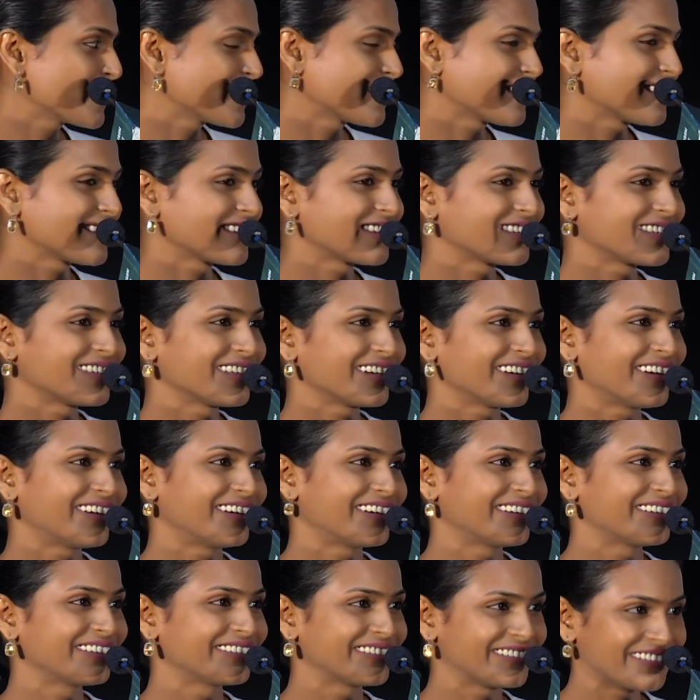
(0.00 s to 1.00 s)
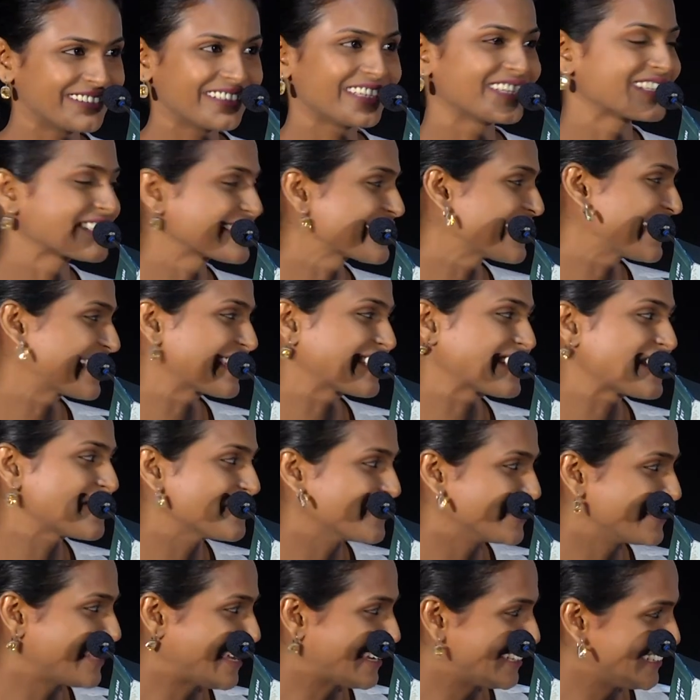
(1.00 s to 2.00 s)
And yes, I can
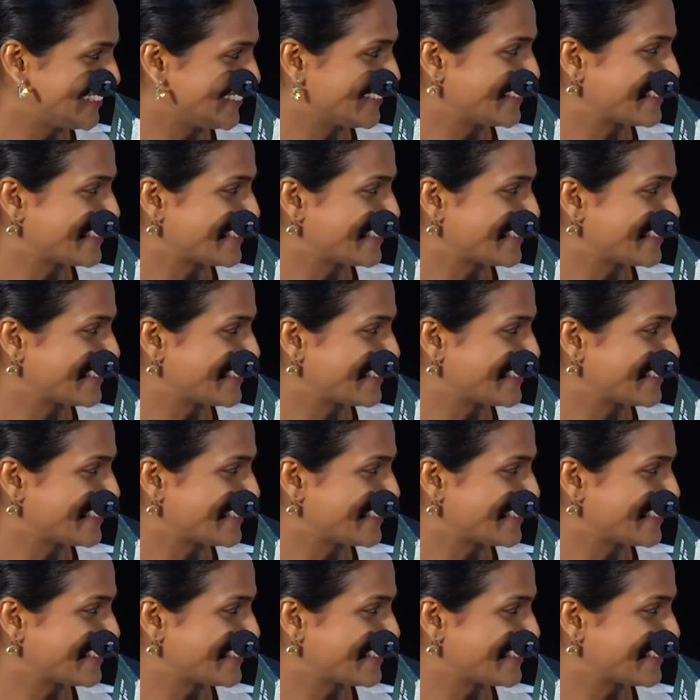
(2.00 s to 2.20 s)
never thank